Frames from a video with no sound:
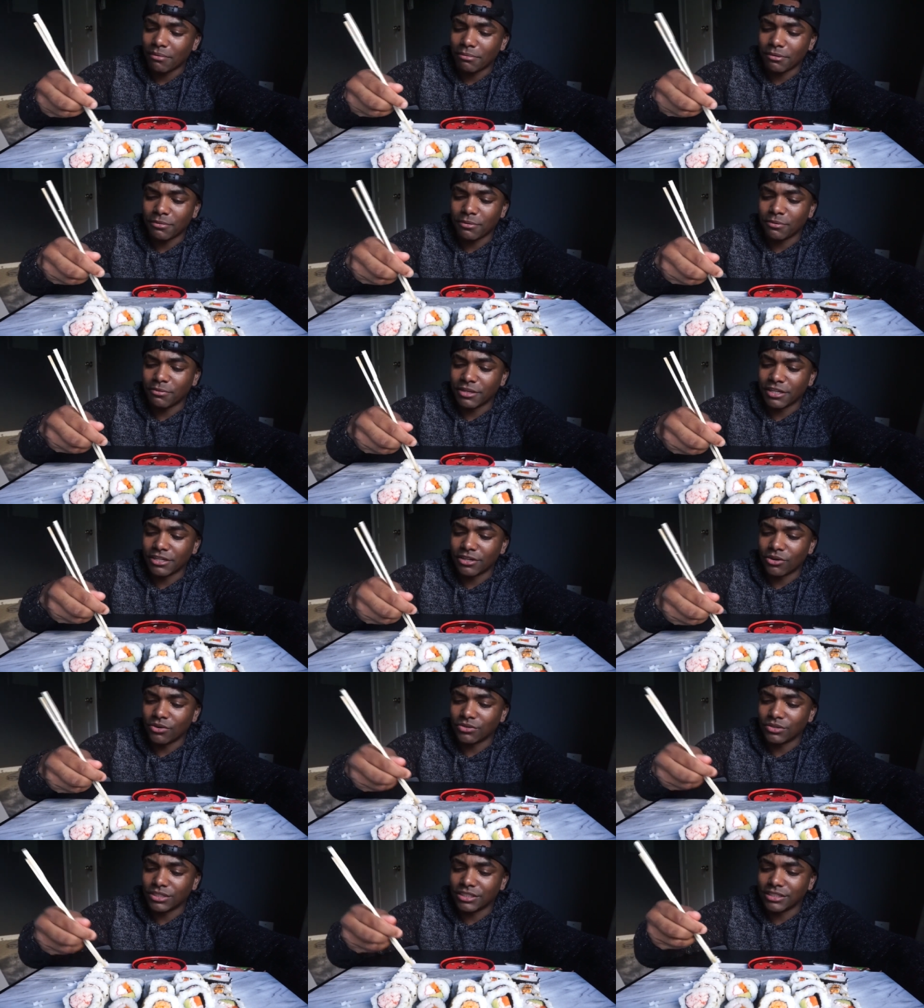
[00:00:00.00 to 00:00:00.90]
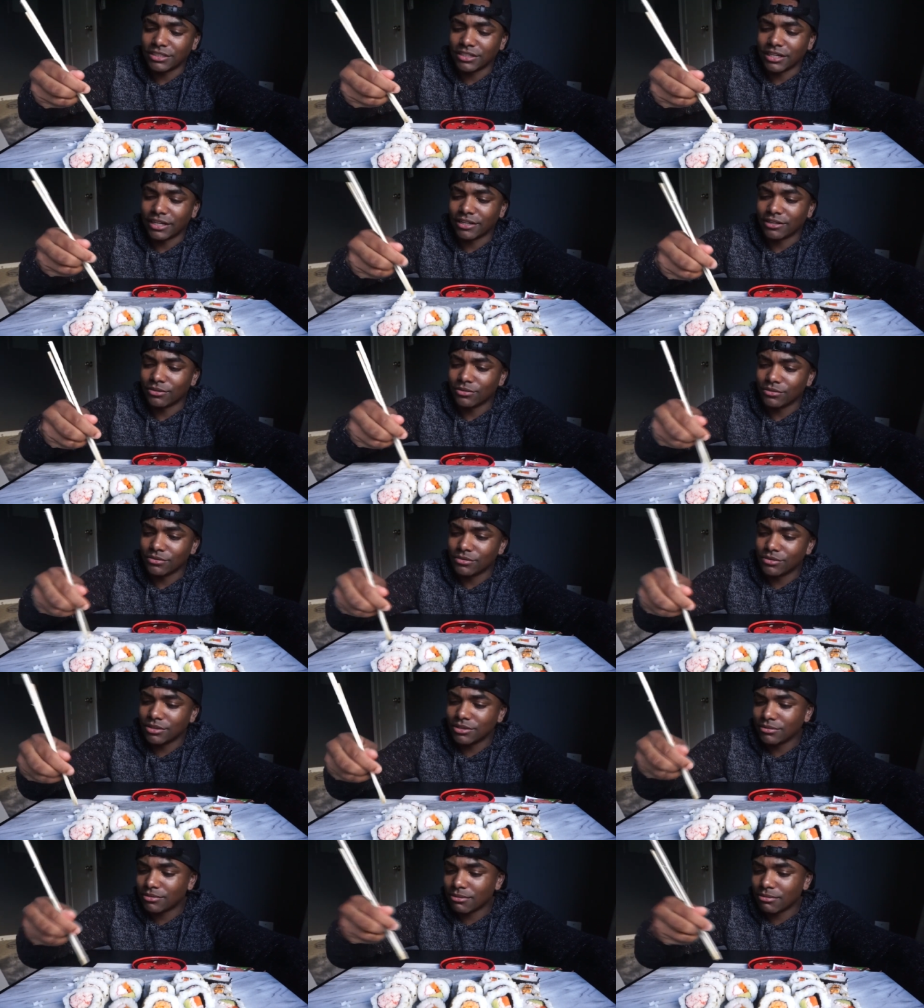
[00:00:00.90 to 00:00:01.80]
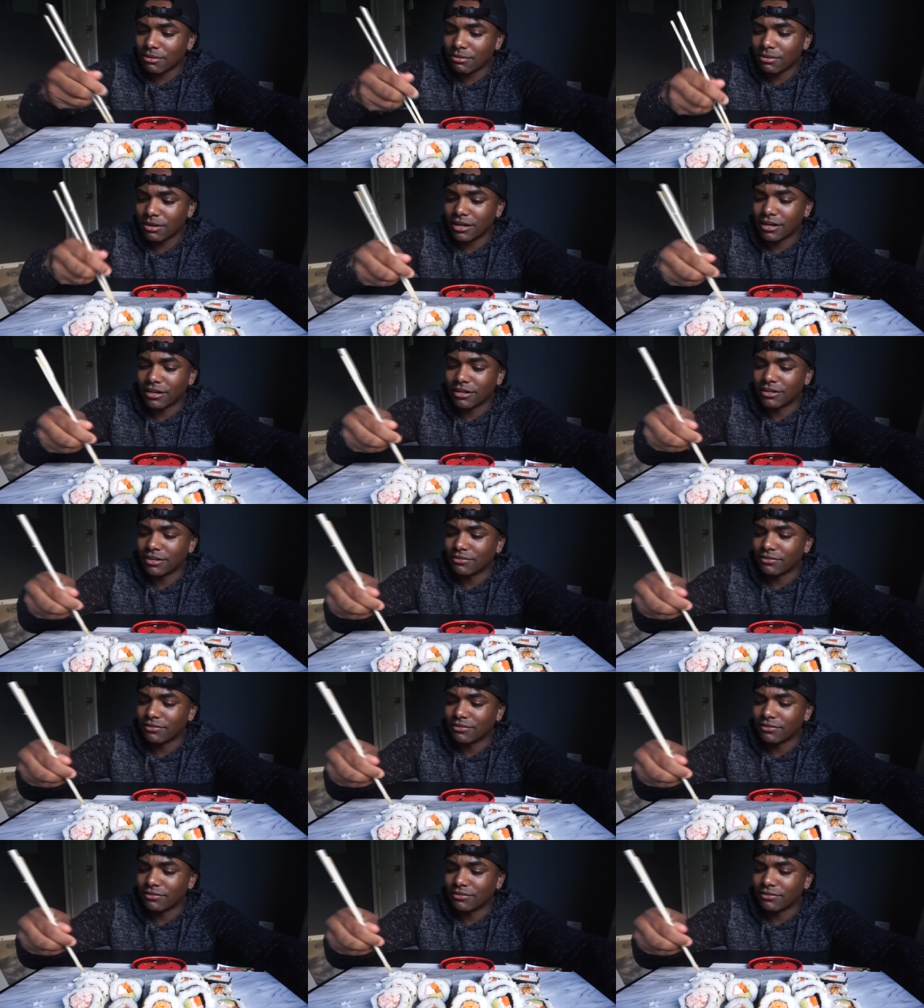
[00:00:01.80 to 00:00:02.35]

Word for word: people being nosy, like, ooh, blah, blah, blah.